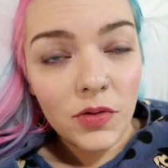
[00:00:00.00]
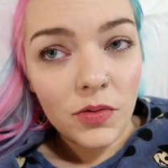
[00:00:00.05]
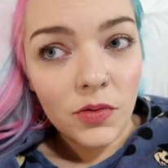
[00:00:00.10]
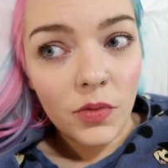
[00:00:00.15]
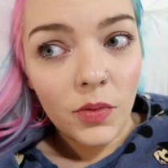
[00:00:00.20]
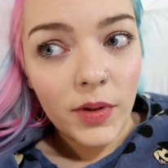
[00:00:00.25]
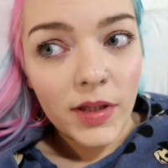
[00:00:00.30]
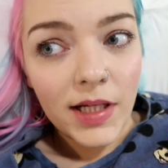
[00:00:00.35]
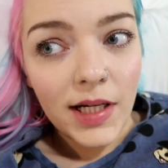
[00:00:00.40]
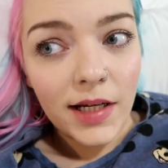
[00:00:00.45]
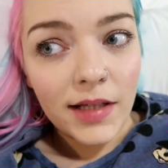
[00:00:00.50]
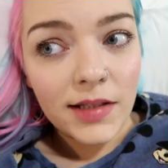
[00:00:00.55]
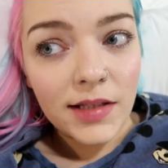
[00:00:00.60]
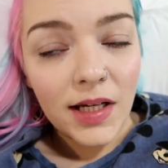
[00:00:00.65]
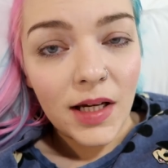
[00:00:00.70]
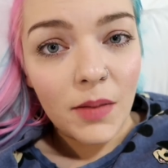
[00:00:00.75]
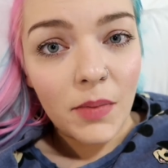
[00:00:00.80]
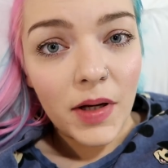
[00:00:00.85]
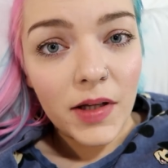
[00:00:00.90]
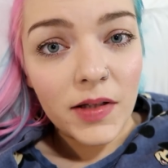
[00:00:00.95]
know when the last
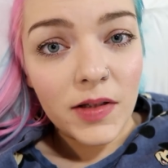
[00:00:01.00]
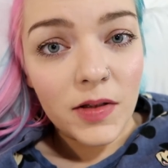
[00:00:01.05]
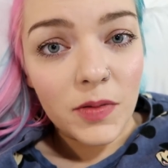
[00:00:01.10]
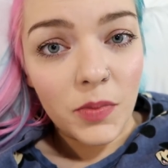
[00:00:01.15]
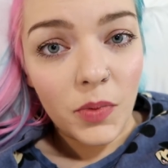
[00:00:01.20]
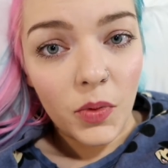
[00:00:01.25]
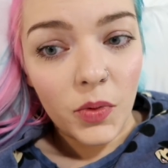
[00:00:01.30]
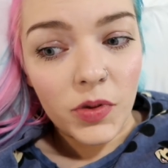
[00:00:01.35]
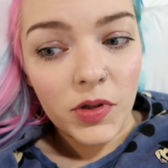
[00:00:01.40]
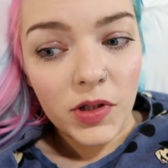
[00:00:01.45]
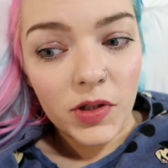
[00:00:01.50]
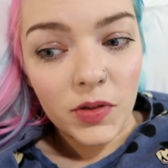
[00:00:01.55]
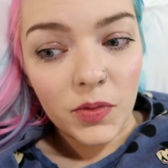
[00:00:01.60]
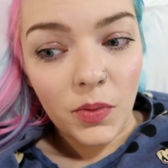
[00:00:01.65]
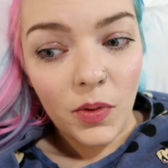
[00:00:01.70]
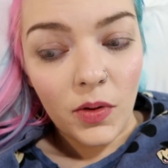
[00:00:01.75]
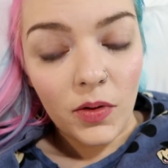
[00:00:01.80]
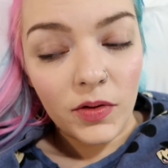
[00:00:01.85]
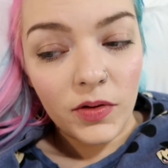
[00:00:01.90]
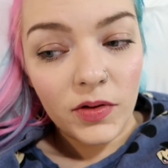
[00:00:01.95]
time I spoke to you
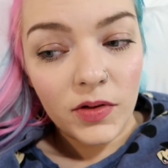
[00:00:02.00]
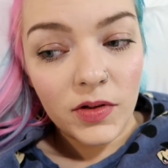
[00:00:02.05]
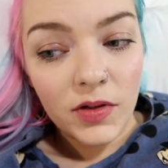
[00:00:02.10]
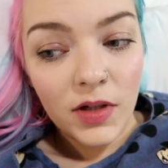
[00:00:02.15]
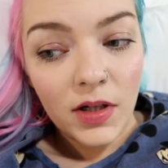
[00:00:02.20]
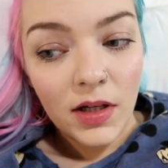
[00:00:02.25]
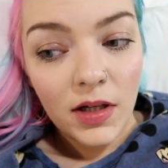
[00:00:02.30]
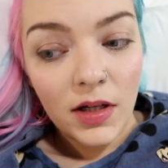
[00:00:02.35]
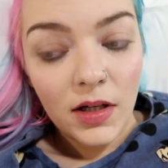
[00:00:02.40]
was.